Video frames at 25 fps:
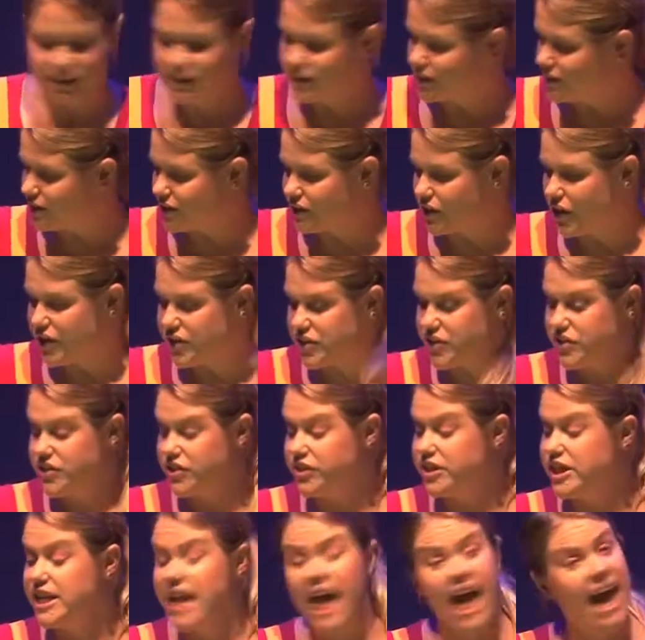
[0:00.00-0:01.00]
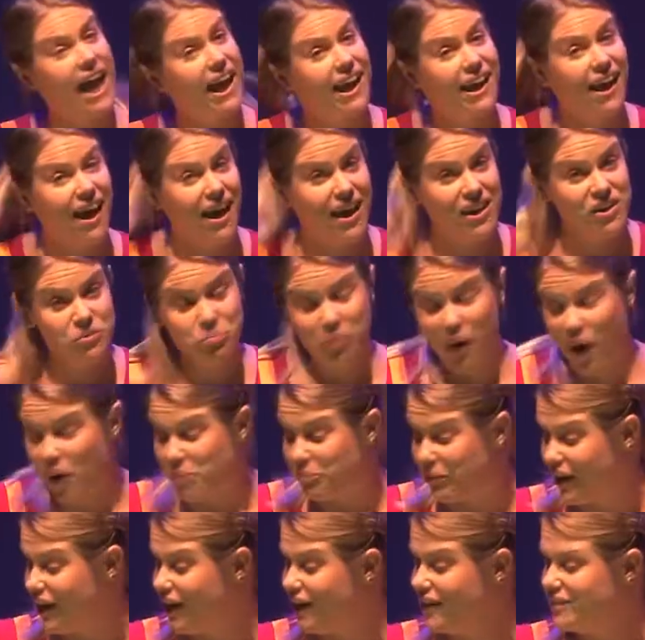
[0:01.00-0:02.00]
So to do an egg carton
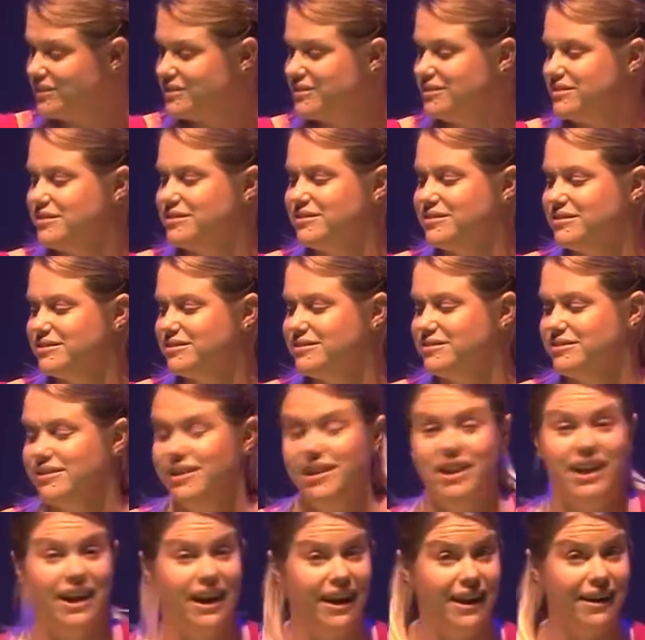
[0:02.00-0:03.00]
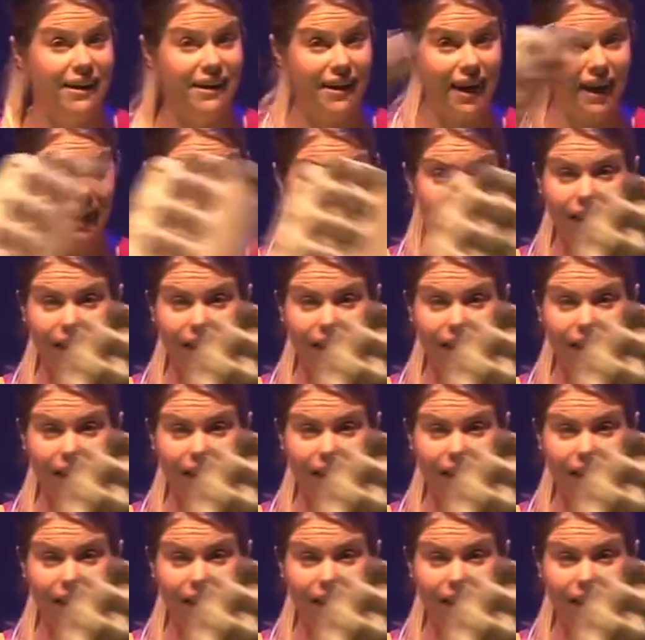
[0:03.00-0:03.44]
poppy, you need an egg